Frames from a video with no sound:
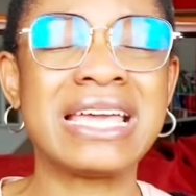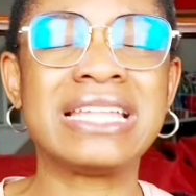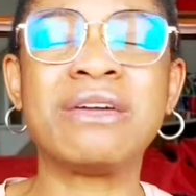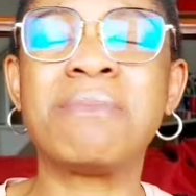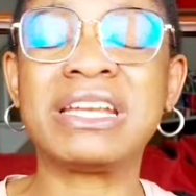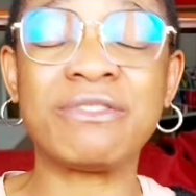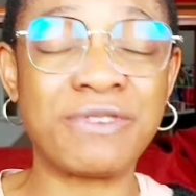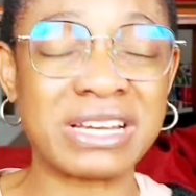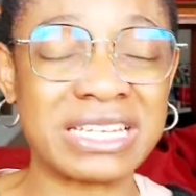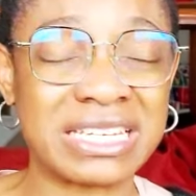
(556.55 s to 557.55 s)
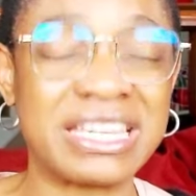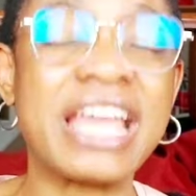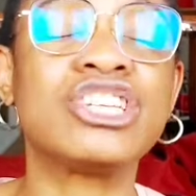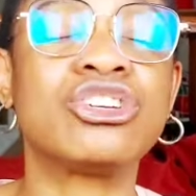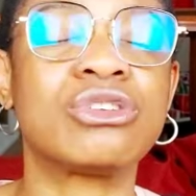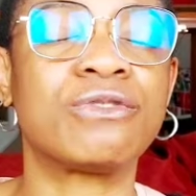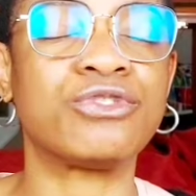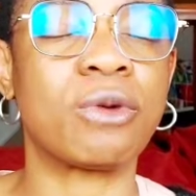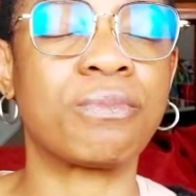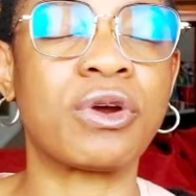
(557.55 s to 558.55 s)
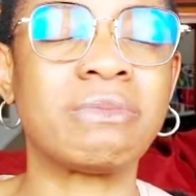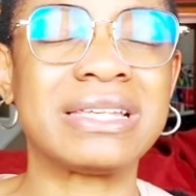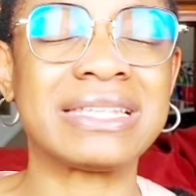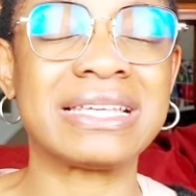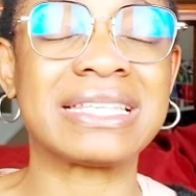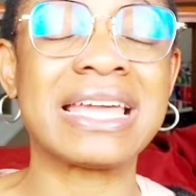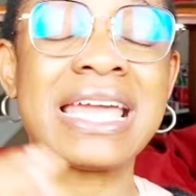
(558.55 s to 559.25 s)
the manifestation of your promises